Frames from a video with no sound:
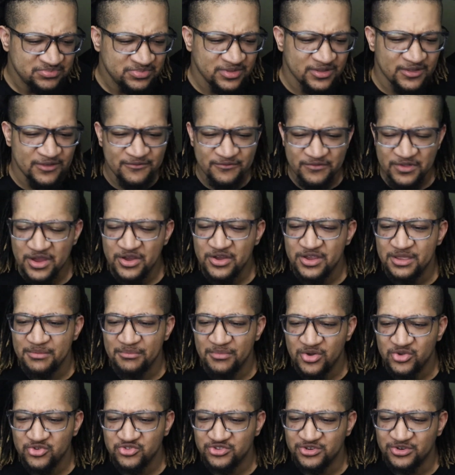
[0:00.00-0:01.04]
Very
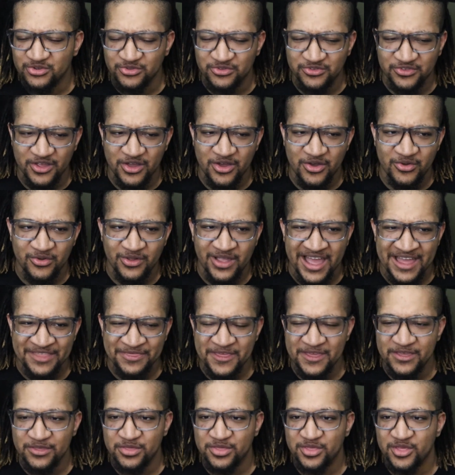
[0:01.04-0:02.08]
emotional song. I
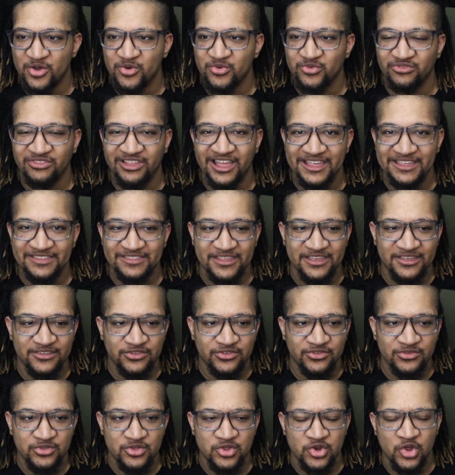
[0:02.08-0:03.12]
think songs like
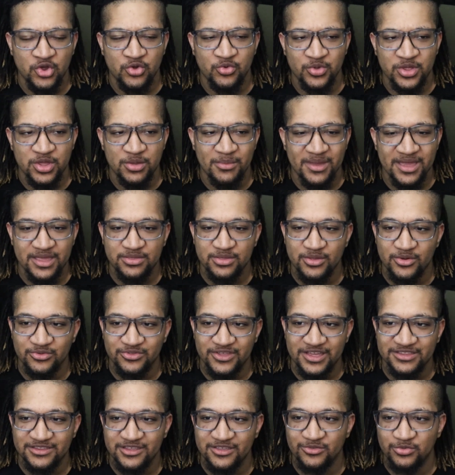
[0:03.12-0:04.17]
this, you know, when you make songs
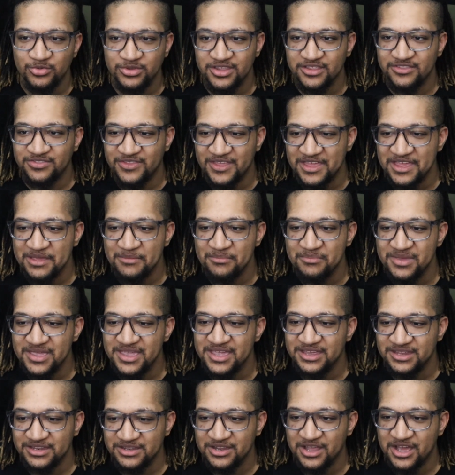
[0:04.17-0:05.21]
like this with the theme
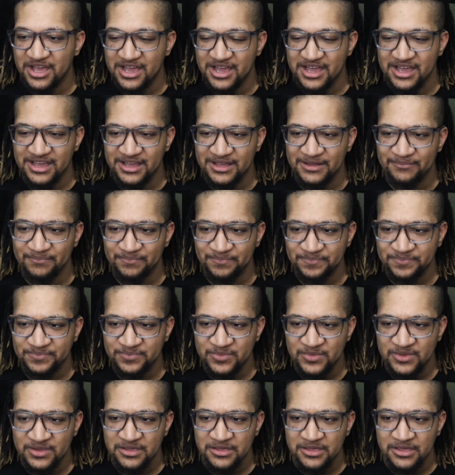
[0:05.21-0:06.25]
being the
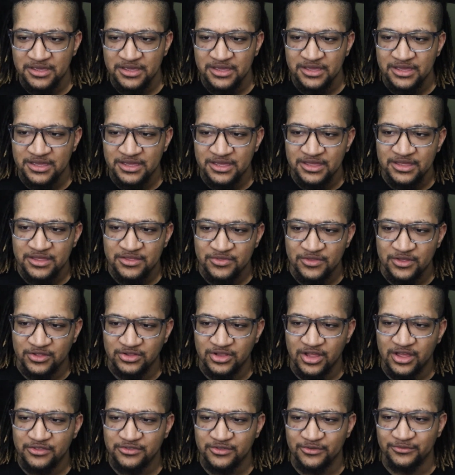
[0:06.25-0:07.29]

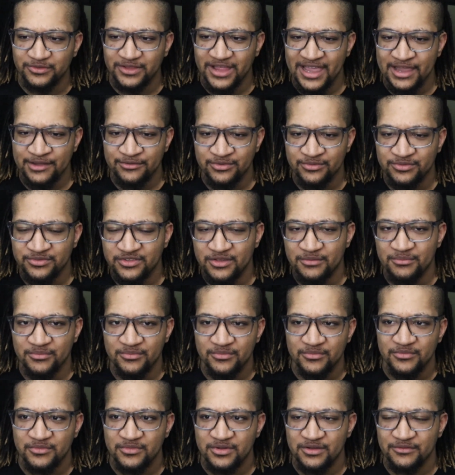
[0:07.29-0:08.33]
loss of life of
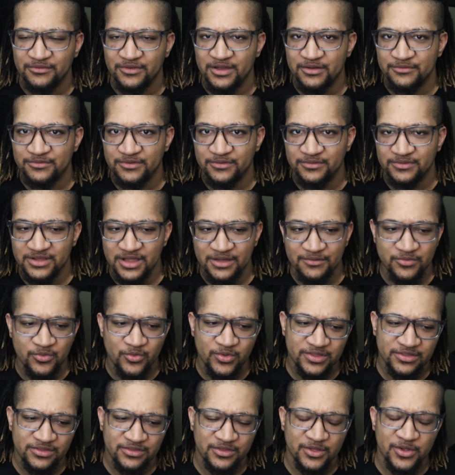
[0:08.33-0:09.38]
some of a loved
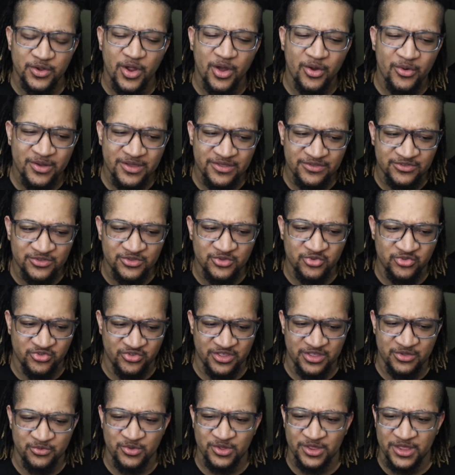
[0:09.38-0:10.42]
one, they're always
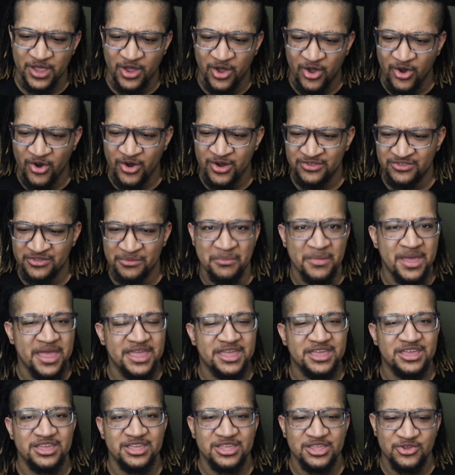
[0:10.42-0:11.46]
usually really hard to
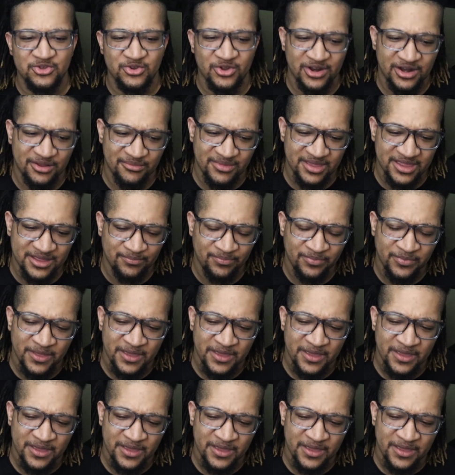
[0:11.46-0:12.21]
make, you know what I mean?